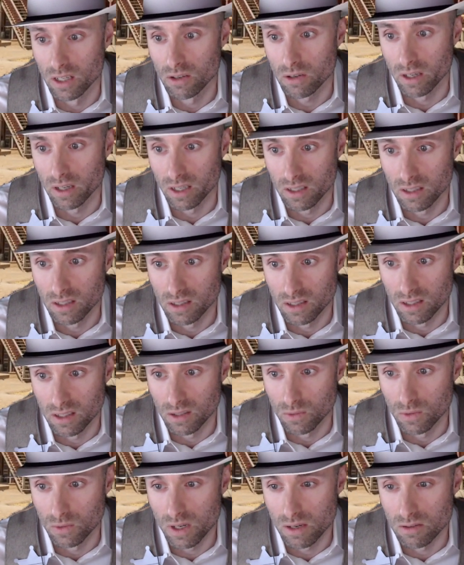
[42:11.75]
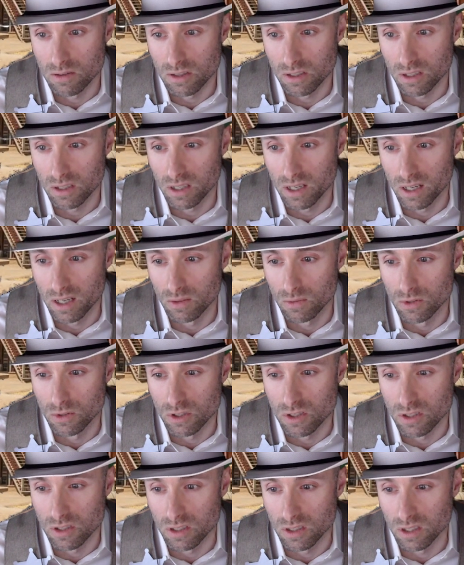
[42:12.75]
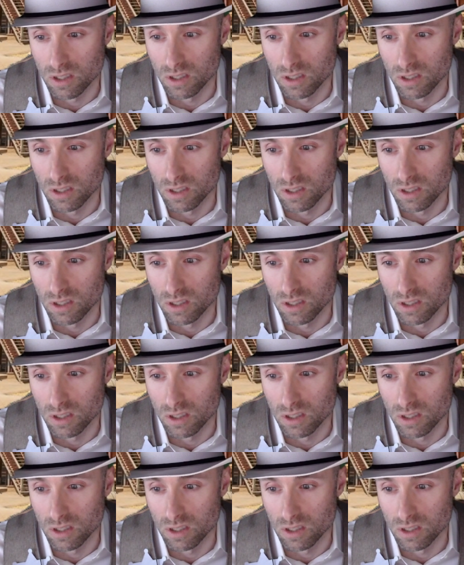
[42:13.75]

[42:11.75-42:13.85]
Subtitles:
Okay, then what I was looking at was